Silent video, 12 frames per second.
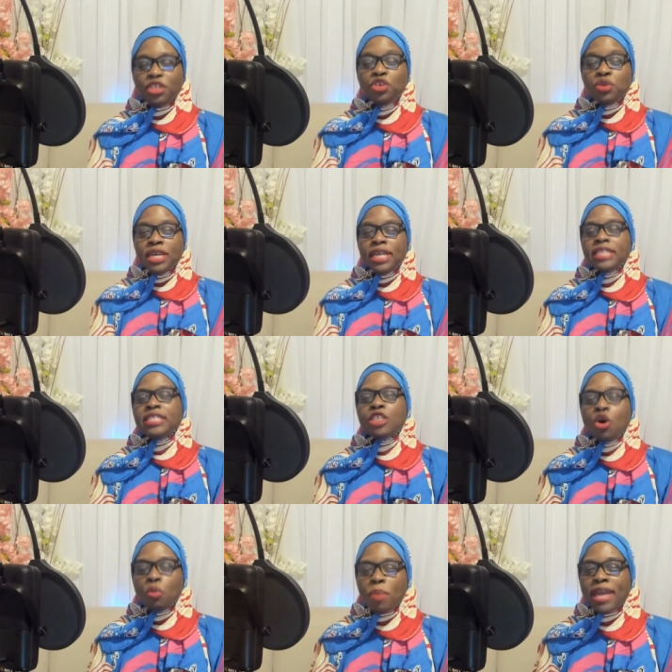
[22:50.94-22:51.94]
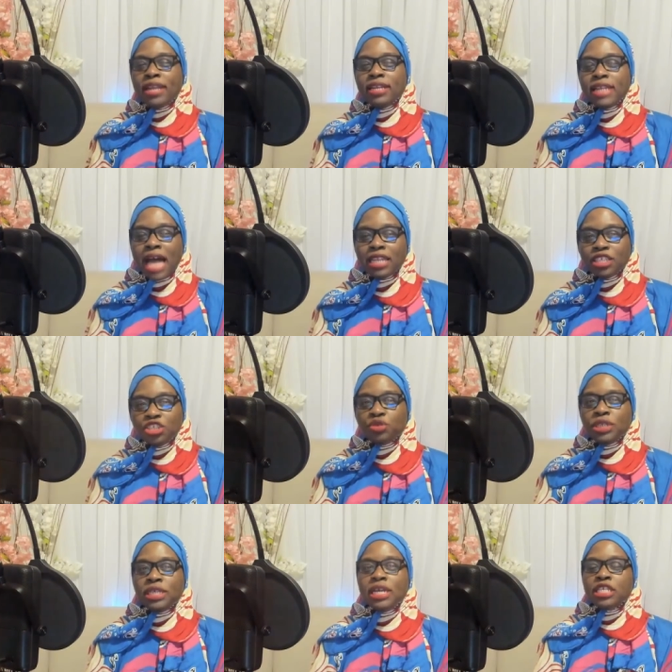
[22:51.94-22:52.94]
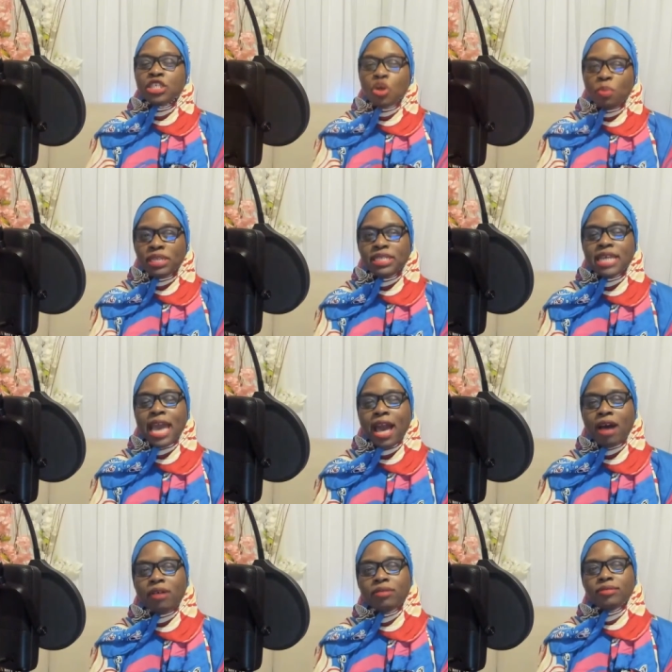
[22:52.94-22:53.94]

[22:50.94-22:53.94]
You can get soap at a Dollar Tree, soap and a towel.